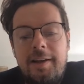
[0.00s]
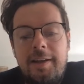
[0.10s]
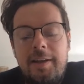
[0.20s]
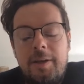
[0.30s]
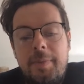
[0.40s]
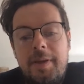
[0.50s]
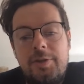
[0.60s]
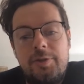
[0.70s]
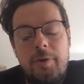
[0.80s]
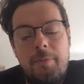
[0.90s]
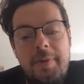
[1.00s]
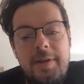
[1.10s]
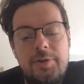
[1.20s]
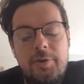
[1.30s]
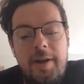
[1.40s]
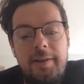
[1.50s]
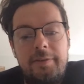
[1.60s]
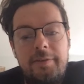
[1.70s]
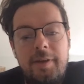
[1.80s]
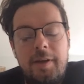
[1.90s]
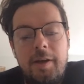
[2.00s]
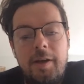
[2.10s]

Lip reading: clicking a picture on Pinterest